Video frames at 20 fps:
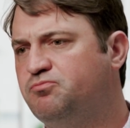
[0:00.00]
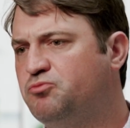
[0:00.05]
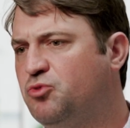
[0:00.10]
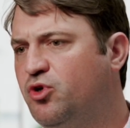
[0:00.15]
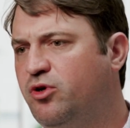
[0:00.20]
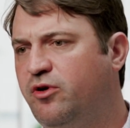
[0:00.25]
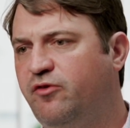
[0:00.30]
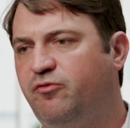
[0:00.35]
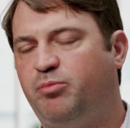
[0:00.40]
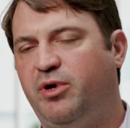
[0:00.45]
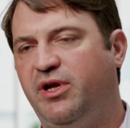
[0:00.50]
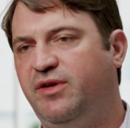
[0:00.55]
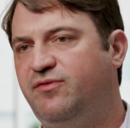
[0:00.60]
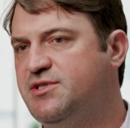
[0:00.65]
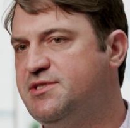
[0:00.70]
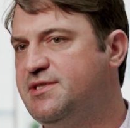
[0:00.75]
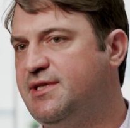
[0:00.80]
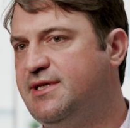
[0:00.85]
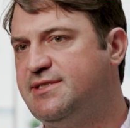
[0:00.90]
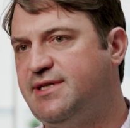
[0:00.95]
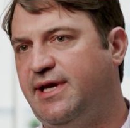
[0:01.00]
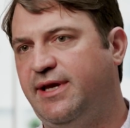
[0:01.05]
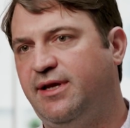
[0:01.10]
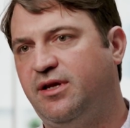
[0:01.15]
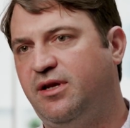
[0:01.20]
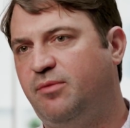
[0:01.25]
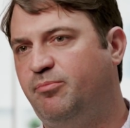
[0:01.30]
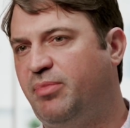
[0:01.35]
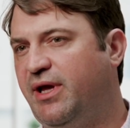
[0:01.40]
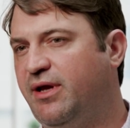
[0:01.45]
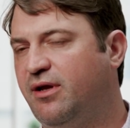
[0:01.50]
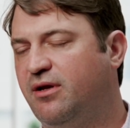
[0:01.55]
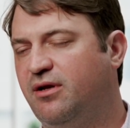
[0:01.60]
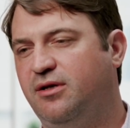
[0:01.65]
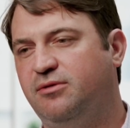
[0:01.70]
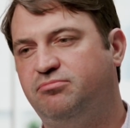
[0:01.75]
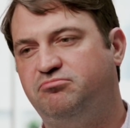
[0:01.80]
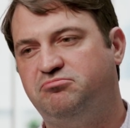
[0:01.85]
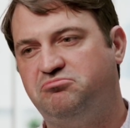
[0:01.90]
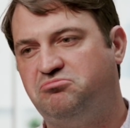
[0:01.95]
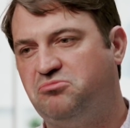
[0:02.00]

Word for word: Could have previously taken a banker